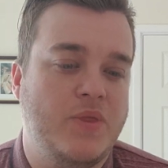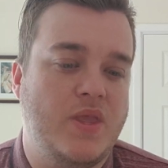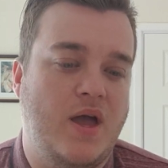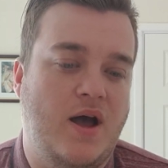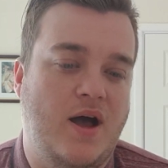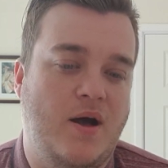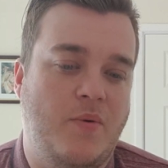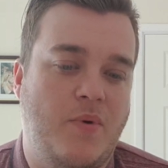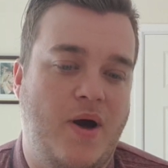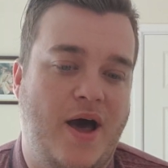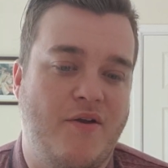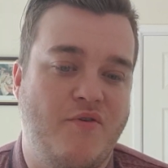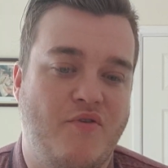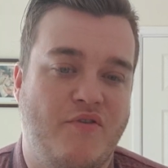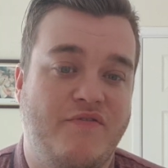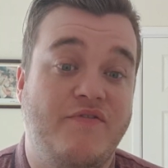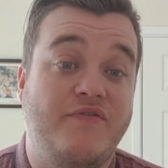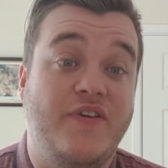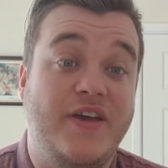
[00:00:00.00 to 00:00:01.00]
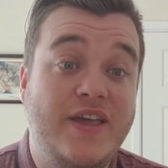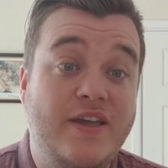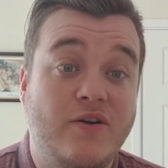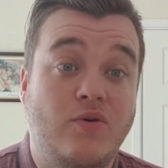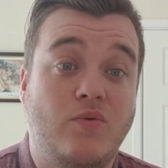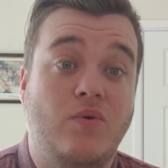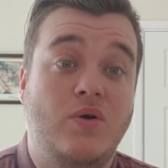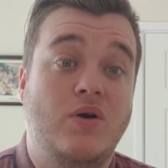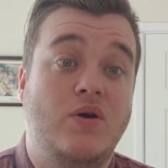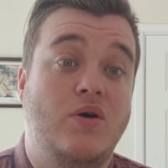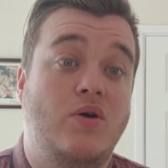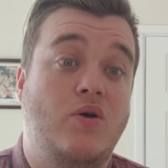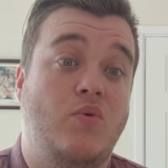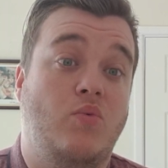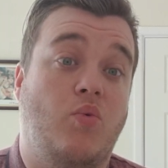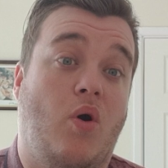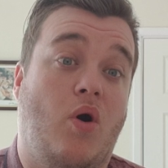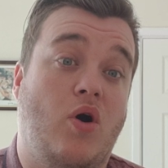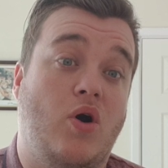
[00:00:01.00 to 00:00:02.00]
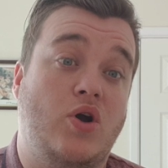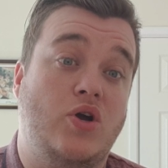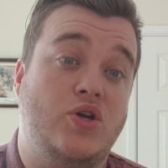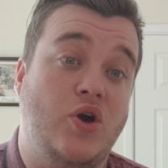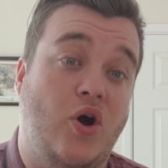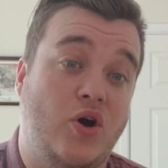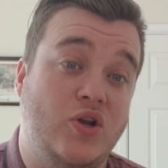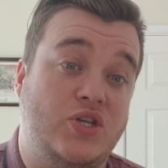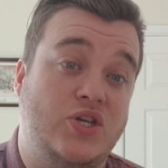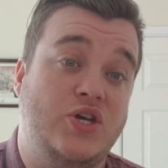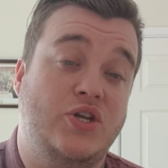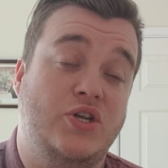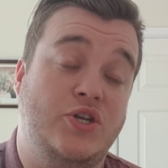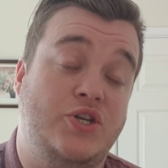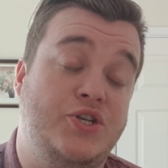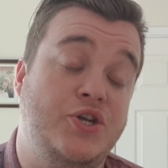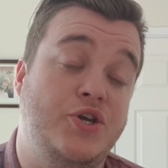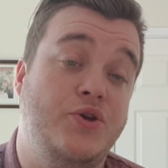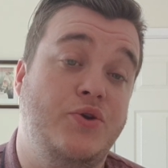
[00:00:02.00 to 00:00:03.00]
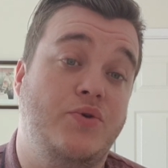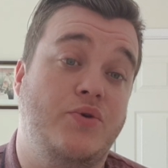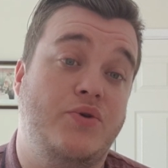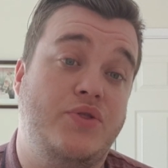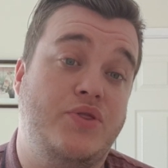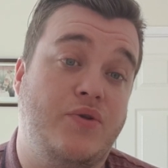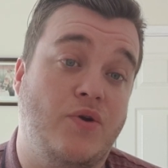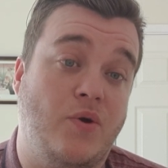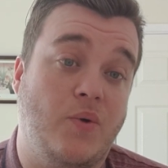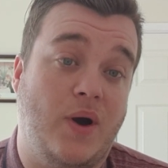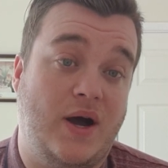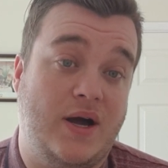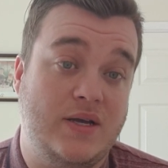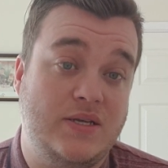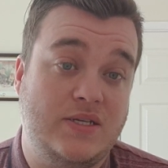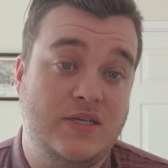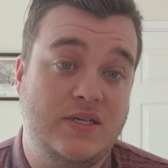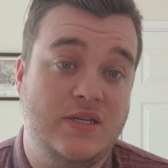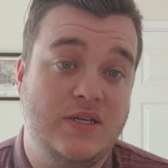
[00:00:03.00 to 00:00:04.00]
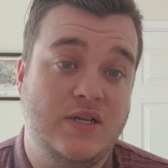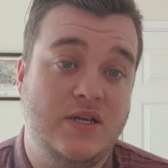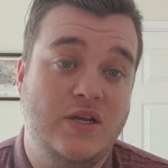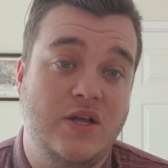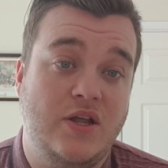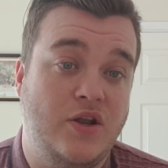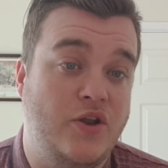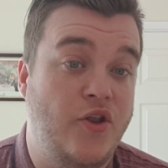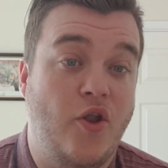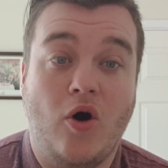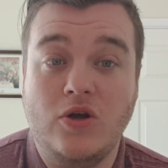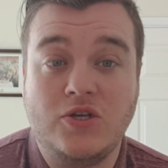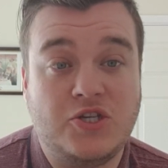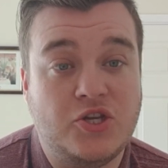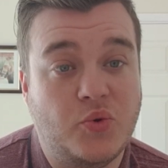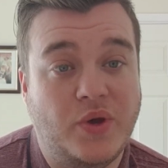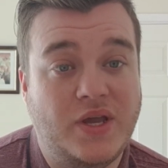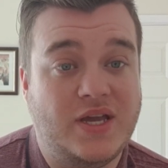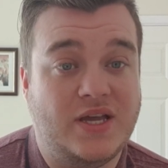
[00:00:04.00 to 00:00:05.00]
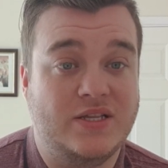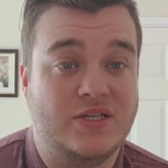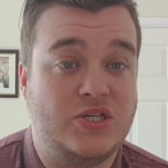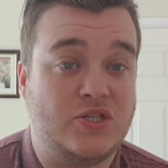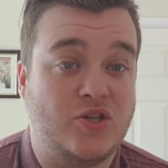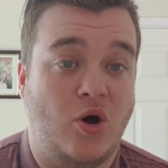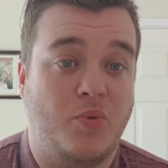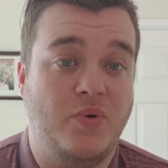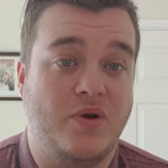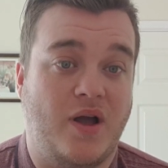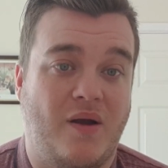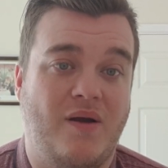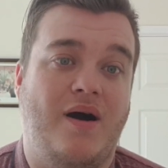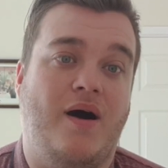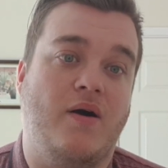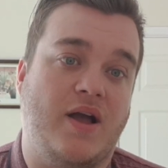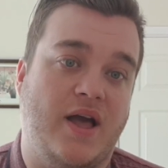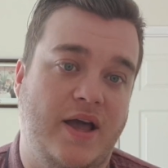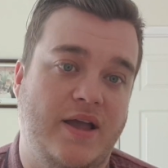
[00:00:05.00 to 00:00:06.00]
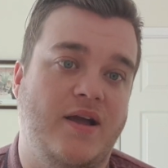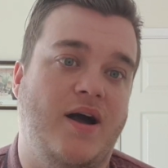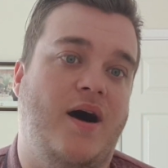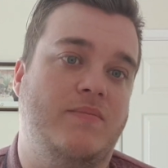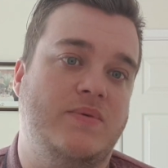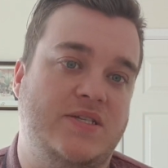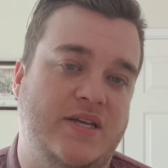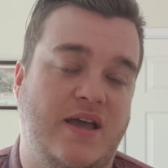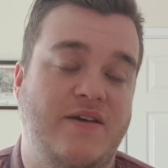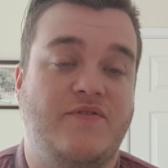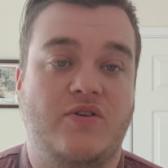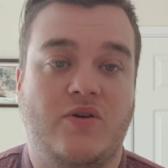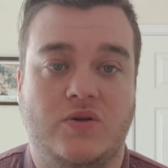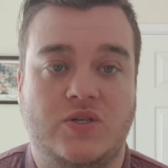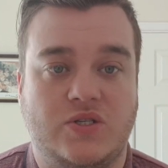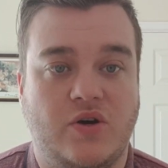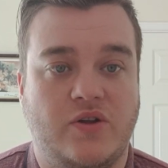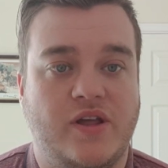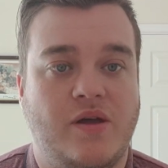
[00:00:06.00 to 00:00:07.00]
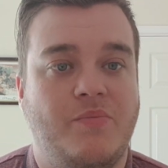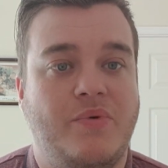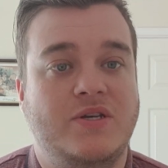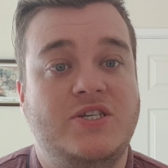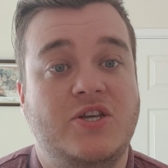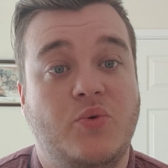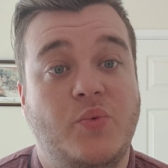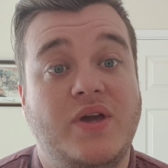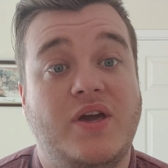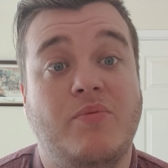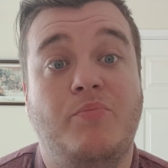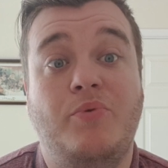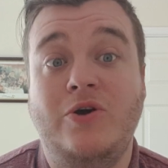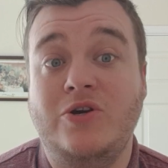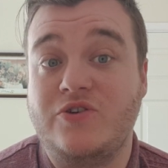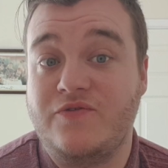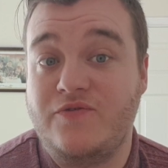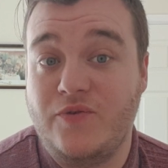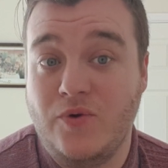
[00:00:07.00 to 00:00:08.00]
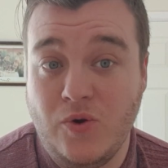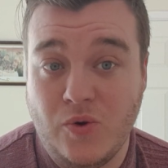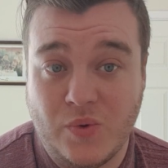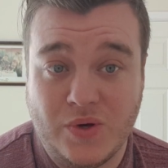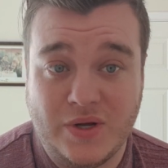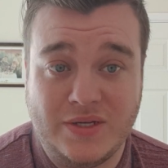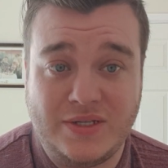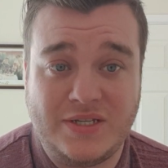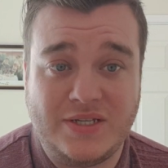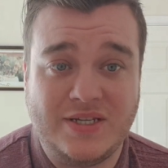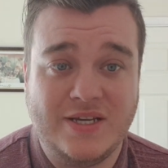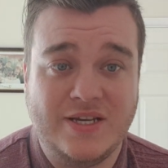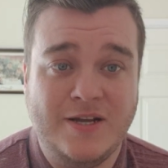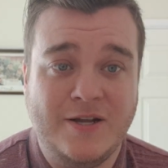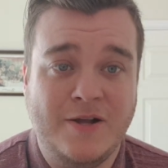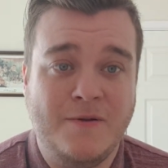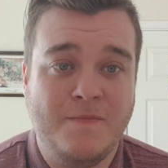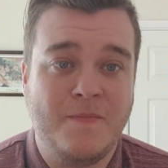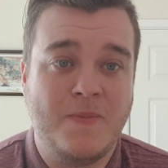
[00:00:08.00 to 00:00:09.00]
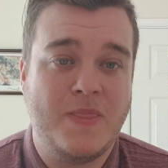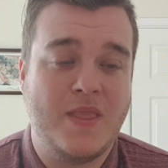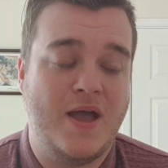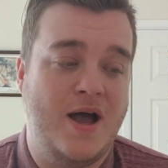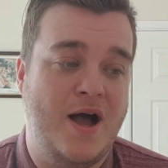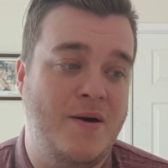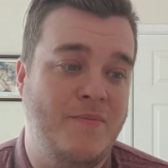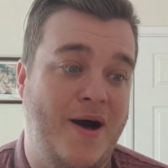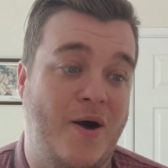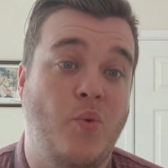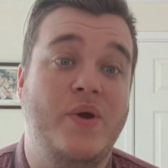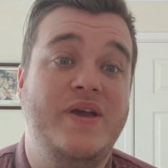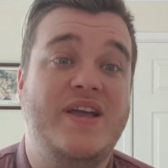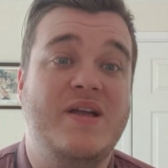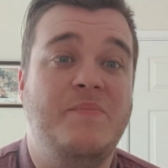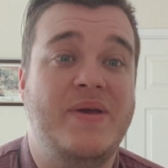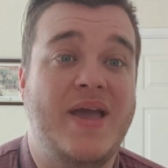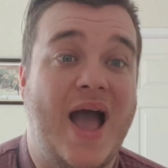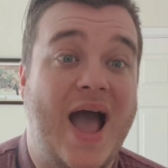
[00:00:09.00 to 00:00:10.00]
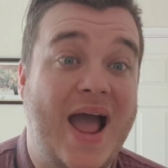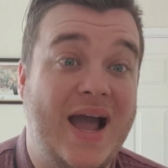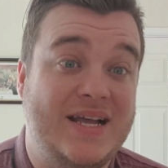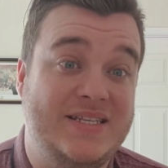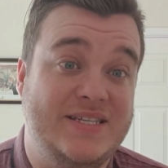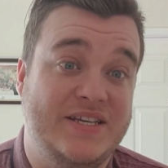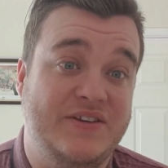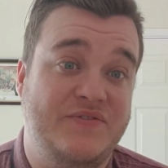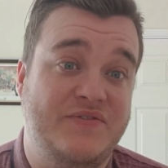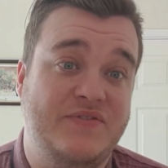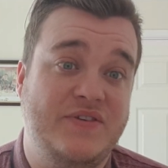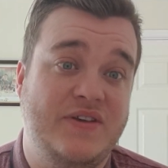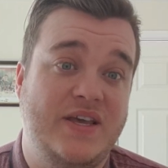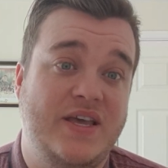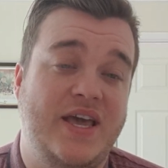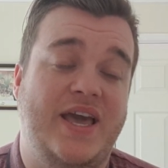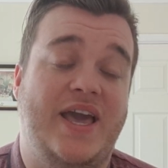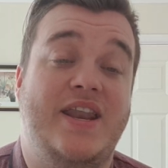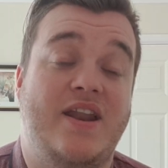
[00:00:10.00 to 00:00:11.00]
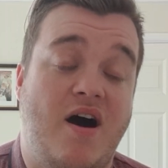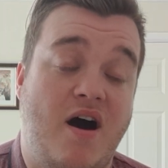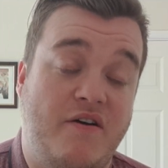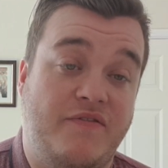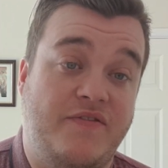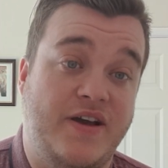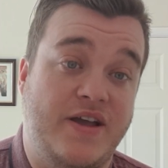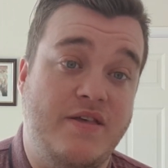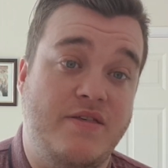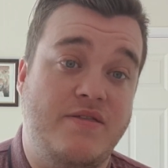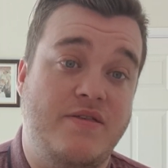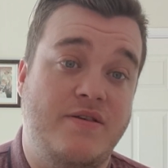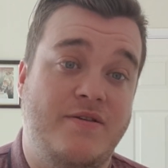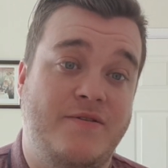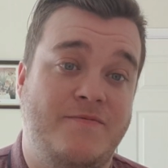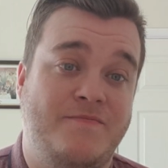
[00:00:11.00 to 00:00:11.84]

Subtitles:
and reveal what God can do through us. Not so we can stop and go, okay, I'm saved, God's got it, but so that we can push forwards, and we can be active in our faith.